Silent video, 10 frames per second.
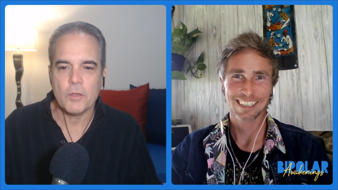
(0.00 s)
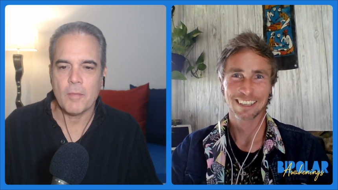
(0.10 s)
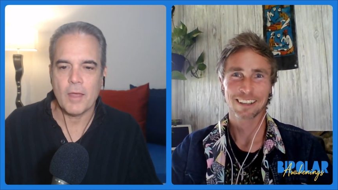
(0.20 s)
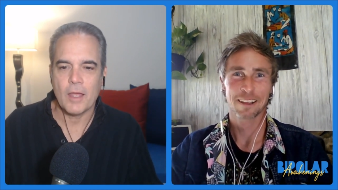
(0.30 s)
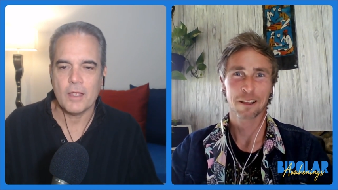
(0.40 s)

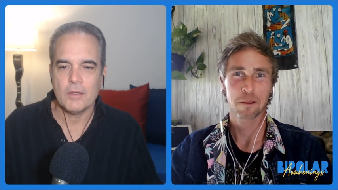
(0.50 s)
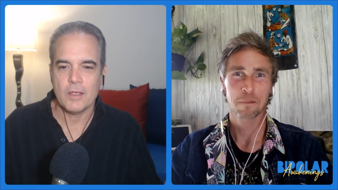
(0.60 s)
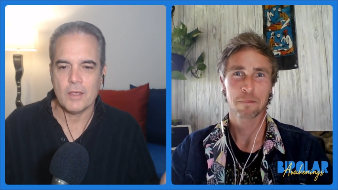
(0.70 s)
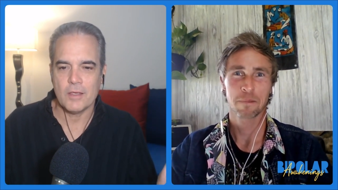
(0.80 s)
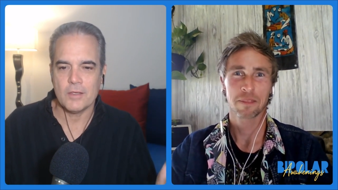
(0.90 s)
Speaker 1: made
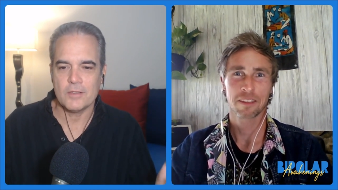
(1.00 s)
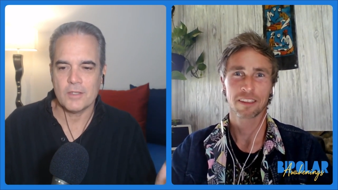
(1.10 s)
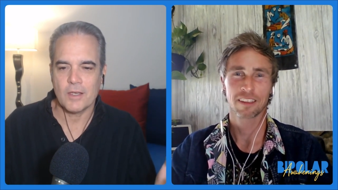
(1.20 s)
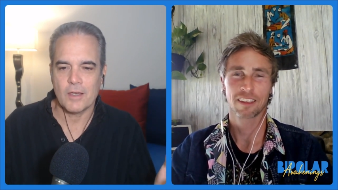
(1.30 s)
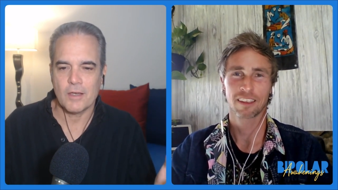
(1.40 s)
is
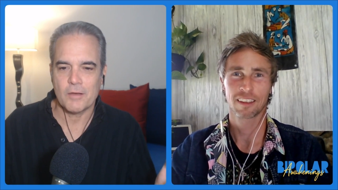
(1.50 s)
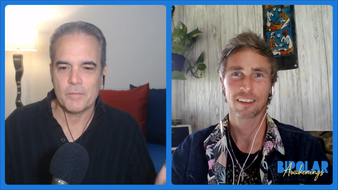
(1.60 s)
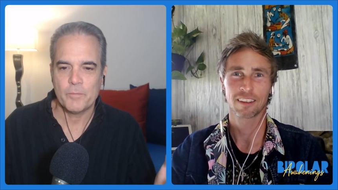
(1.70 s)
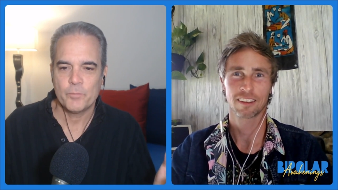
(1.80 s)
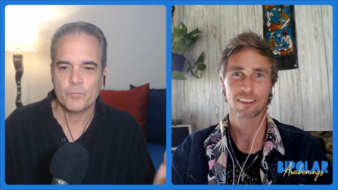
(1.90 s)

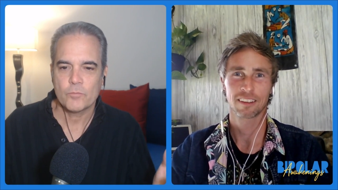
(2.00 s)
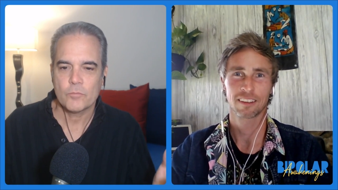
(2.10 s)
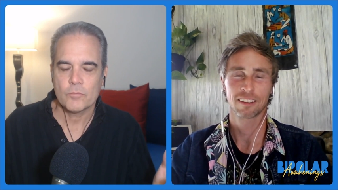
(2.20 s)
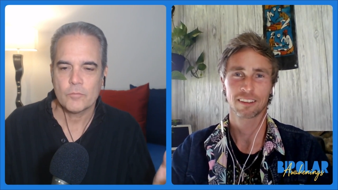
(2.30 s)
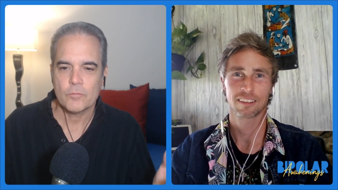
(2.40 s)
um,
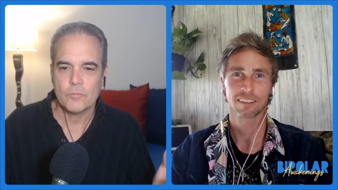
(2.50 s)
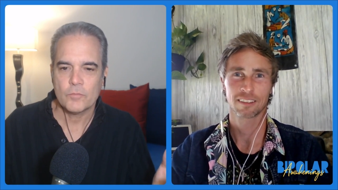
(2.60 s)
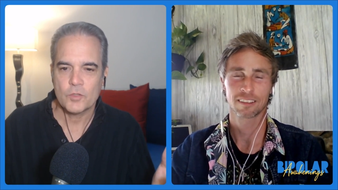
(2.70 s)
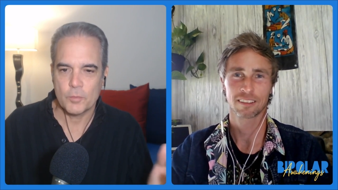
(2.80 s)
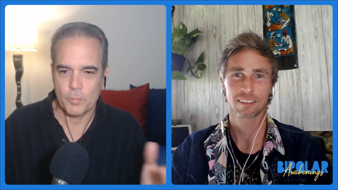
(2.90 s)

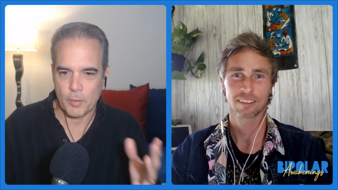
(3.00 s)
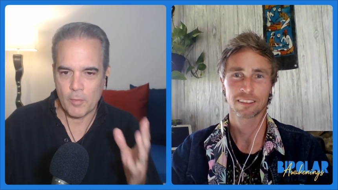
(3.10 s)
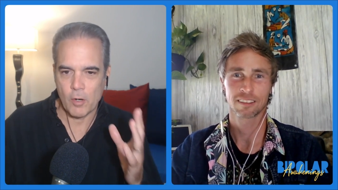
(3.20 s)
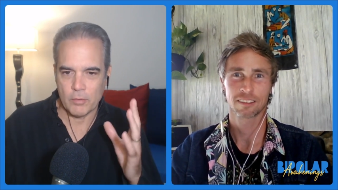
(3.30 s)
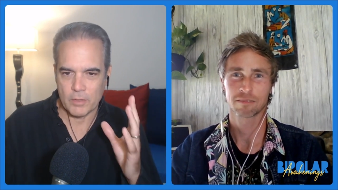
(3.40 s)
to
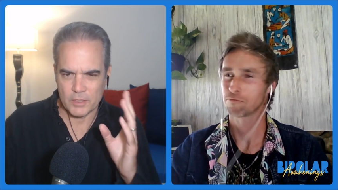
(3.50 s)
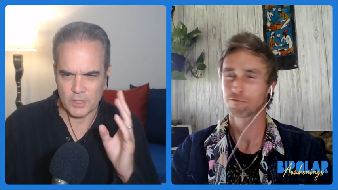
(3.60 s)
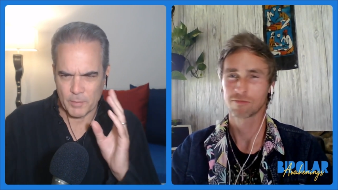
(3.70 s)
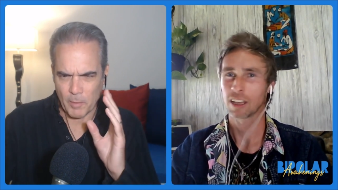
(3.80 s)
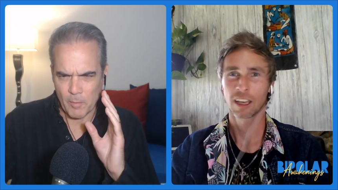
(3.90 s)
promote. Is
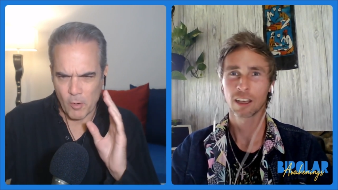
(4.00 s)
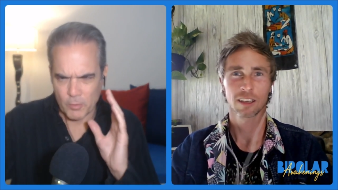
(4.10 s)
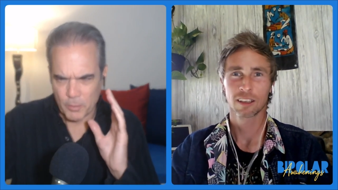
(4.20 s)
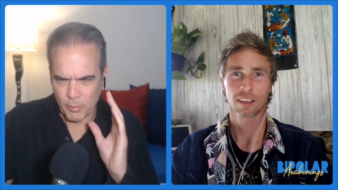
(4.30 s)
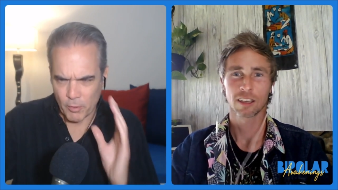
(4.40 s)
it to promote
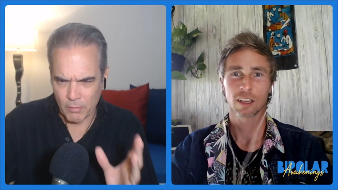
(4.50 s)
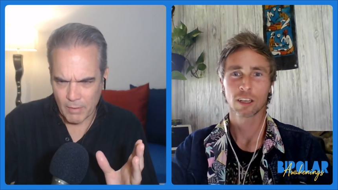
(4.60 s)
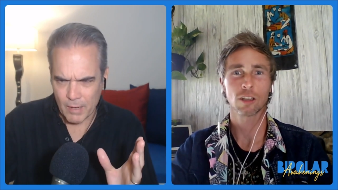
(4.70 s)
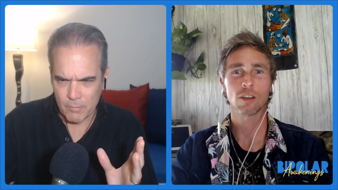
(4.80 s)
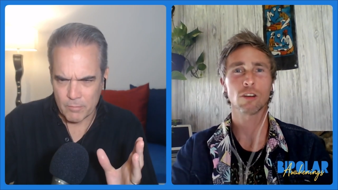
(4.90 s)
your
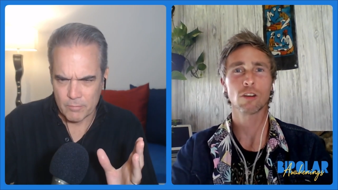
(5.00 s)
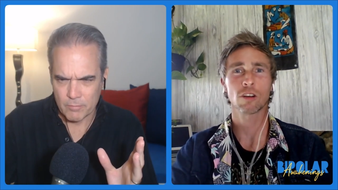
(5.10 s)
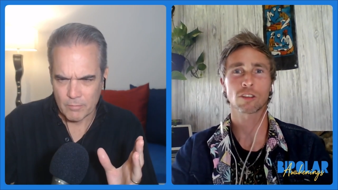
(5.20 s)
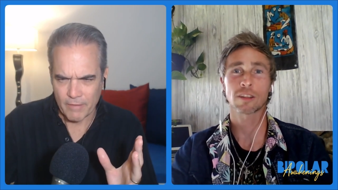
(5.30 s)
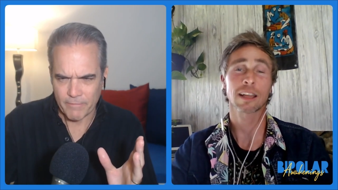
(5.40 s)
program? No,
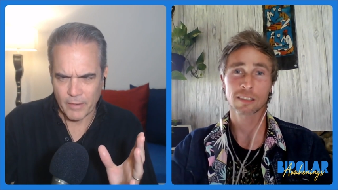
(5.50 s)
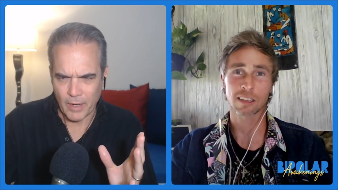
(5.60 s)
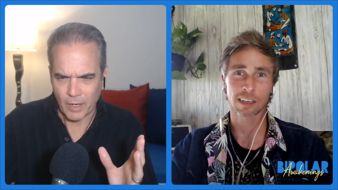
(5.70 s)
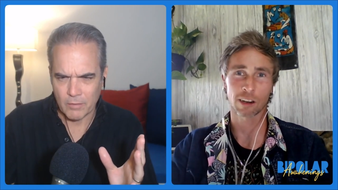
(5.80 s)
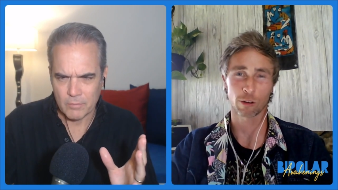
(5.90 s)
so that's the
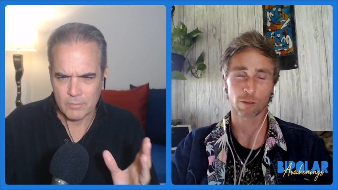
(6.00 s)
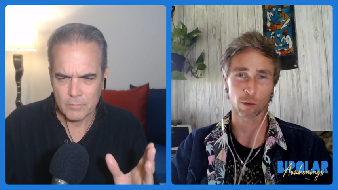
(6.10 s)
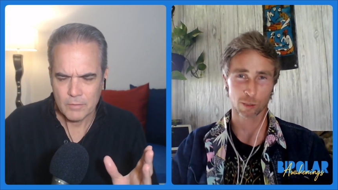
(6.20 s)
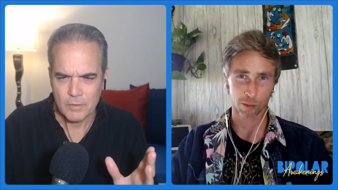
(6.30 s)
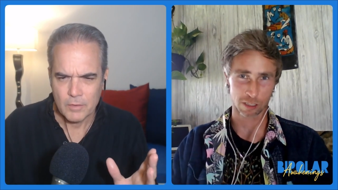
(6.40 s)
in our
Speaker 2: own
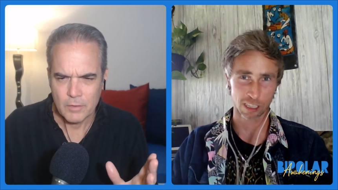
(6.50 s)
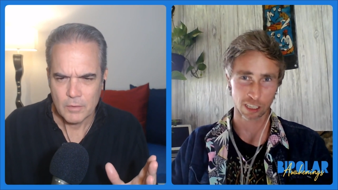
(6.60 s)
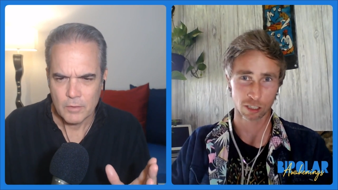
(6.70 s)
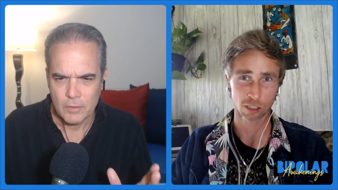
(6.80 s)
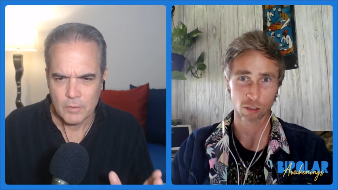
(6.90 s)
voice
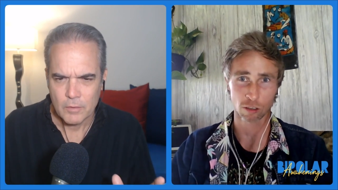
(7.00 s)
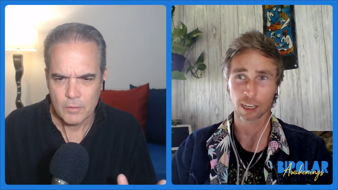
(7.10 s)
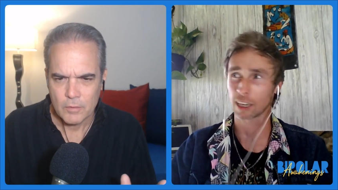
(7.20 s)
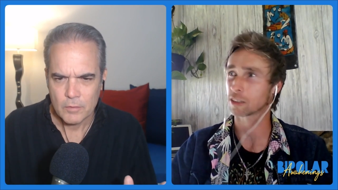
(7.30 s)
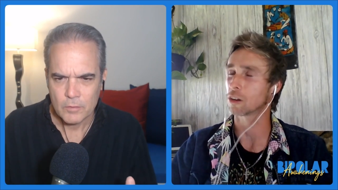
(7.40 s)
presentation. So like
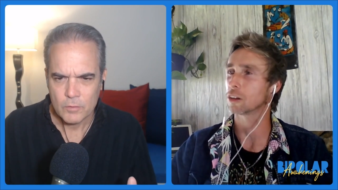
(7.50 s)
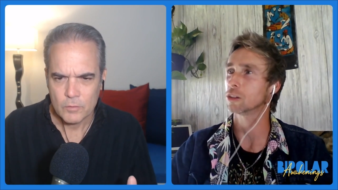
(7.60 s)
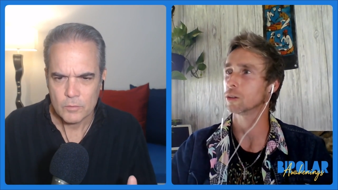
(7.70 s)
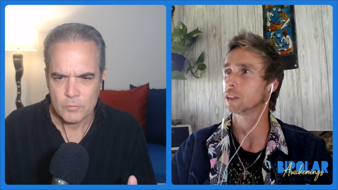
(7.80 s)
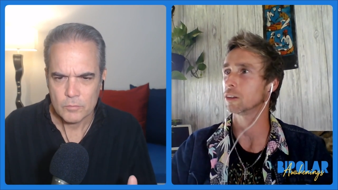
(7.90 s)
I started
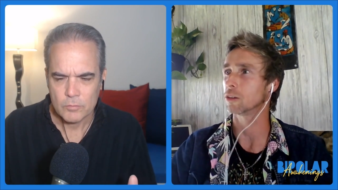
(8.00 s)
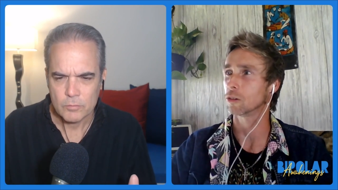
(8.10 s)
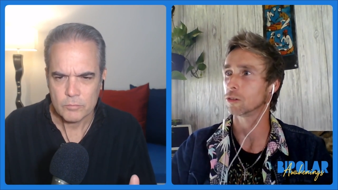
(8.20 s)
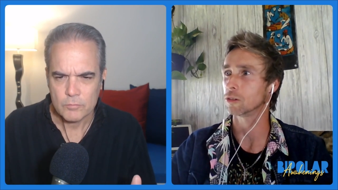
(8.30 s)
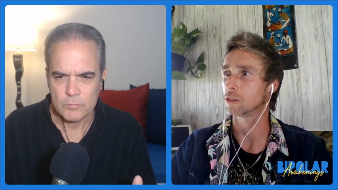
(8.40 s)
doing
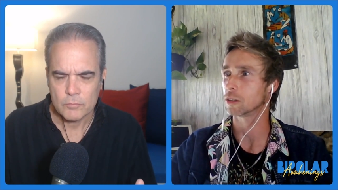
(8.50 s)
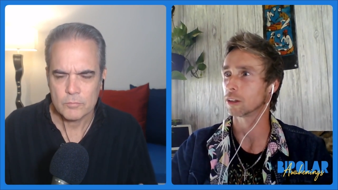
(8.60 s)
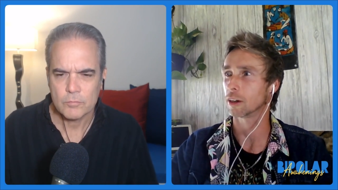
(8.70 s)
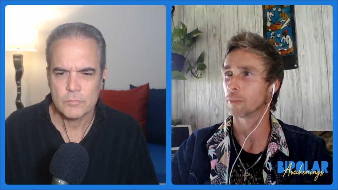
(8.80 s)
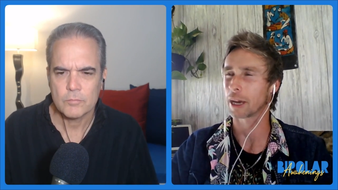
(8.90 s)
those
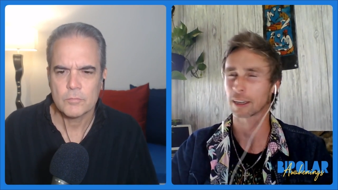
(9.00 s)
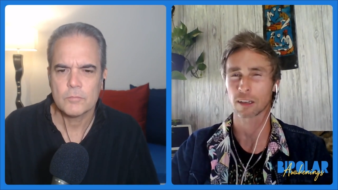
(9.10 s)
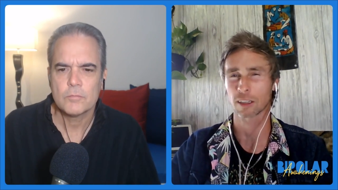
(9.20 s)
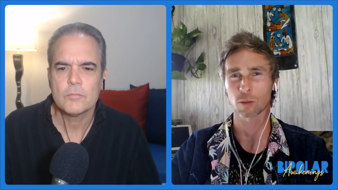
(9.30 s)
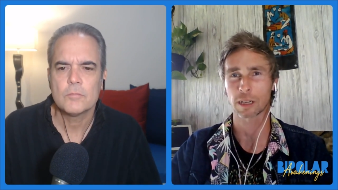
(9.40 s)
uh, back in
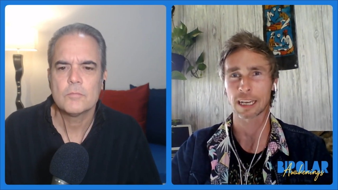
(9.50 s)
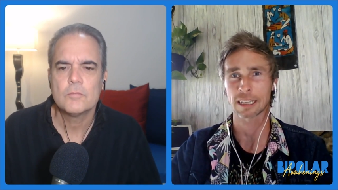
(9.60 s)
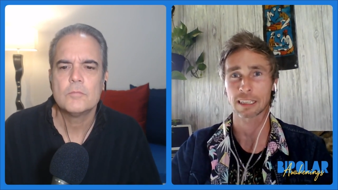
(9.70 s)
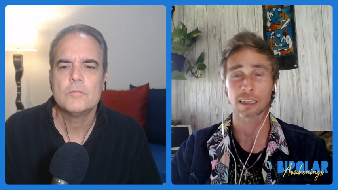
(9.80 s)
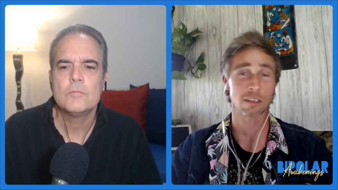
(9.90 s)
like
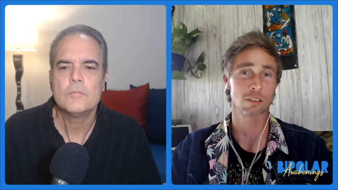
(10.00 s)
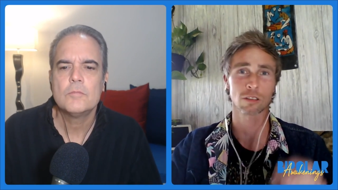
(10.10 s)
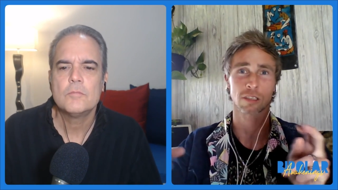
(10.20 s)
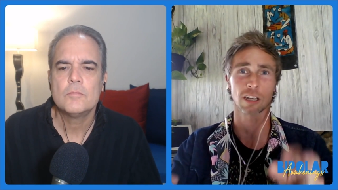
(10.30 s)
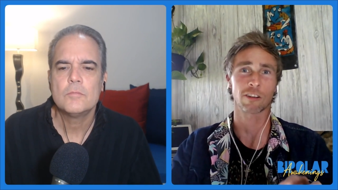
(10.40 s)
2018, as soon
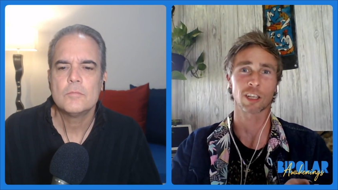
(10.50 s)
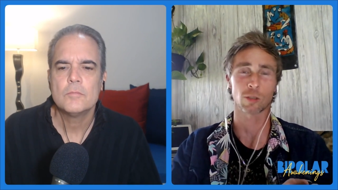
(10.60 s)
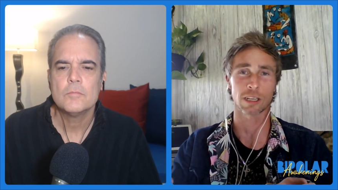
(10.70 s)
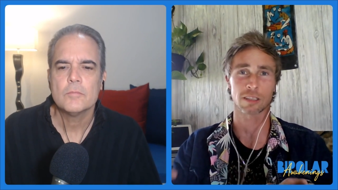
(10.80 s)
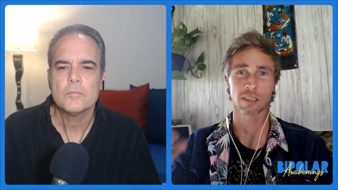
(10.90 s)
as I
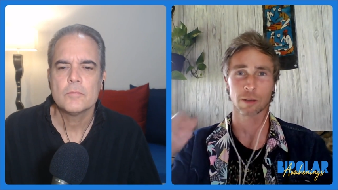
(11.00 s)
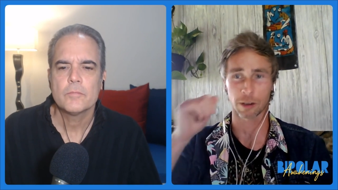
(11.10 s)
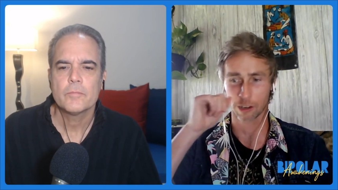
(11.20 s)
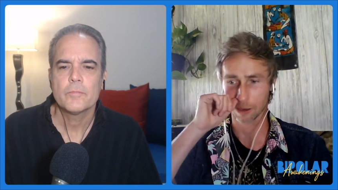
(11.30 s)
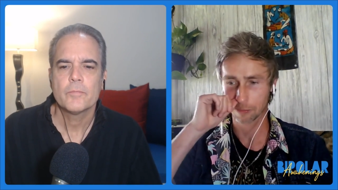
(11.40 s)
graduated
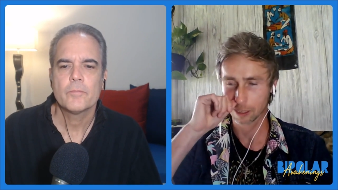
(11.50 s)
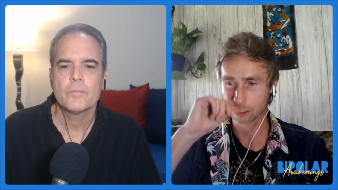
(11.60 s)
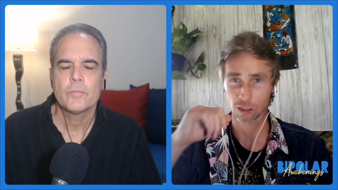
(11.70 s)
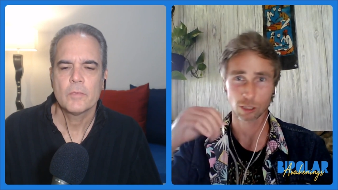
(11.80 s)
seminary. So it's